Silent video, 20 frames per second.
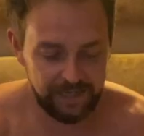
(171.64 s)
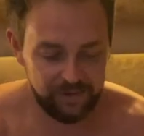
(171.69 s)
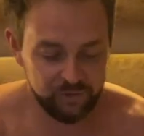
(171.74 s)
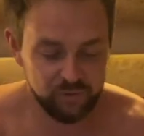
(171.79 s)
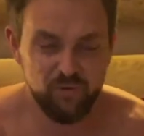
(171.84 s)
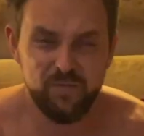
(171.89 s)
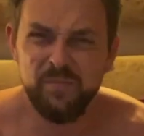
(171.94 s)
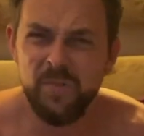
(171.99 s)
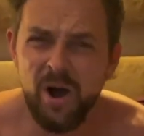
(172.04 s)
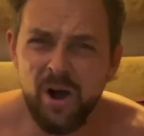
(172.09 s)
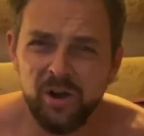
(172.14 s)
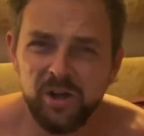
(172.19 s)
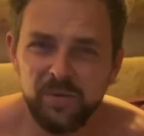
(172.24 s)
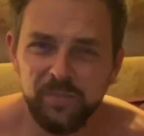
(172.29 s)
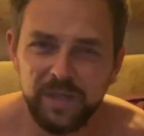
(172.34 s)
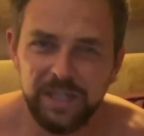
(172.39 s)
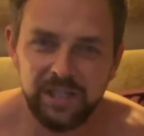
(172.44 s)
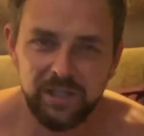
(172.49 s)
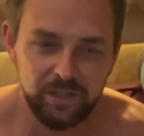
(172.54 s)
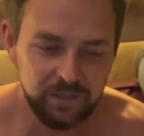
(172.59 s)
was
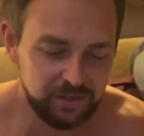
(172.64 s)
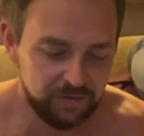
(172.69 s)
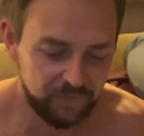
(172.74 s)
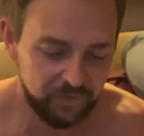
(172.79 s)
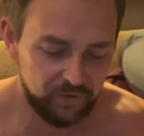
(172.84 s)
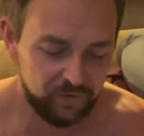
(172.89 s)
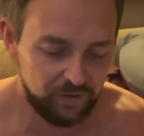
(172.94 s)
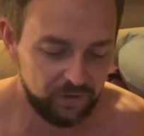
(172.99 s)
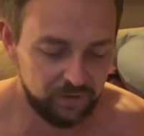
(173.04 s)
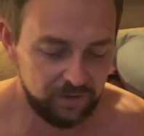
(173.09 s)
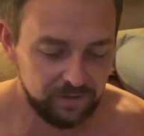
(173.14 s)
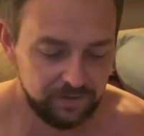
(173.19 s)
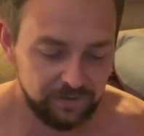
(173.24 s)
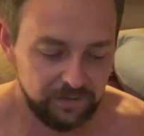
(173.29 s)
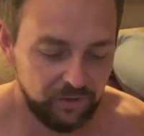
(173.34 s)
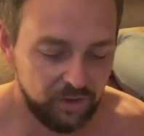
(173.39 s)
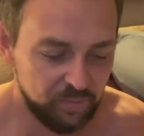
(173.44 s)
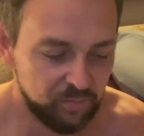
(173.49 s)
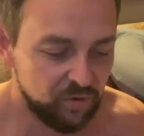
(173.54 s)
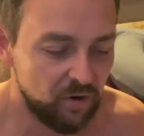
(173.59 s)
remarkably good for
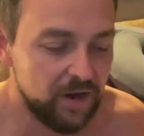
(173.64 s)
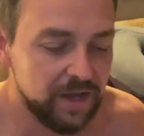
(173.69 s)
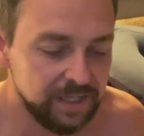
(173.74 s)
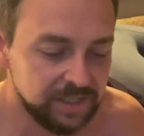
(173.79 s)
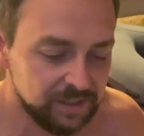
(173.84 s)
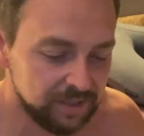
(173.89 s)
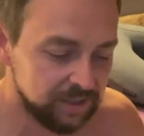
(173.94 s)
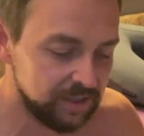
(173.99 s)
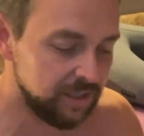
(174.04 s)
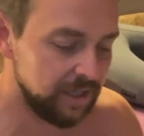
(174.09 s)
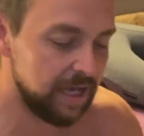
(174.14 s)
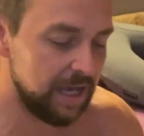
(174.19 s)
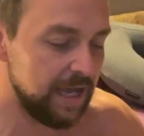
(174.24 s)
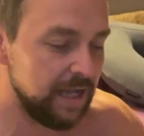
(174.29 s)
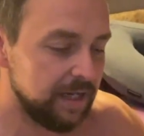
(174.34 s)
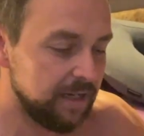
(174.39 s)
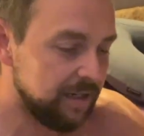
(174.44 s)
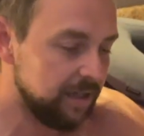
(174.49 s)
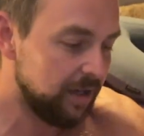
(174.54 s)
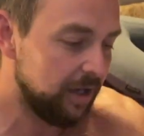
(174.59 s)
the price,
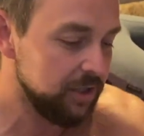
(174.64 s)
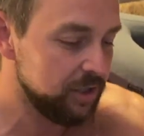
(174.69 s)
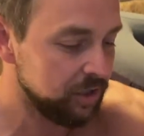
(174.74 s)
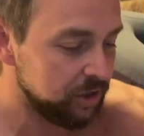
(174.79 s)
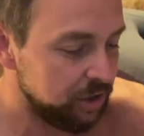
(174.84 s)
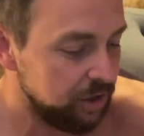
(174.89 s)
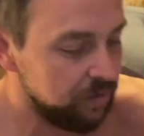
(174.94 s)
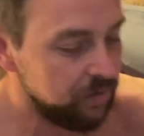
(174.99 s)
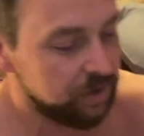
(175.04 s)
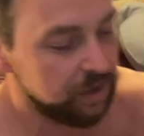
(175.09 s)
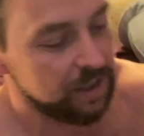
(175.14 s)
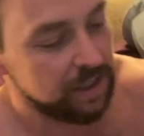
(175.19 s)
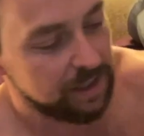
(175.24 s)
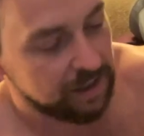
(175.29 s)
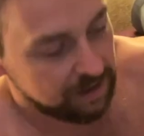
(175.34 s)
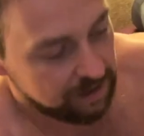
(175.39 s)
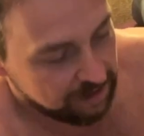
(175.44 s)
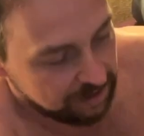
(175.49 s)
and I just use it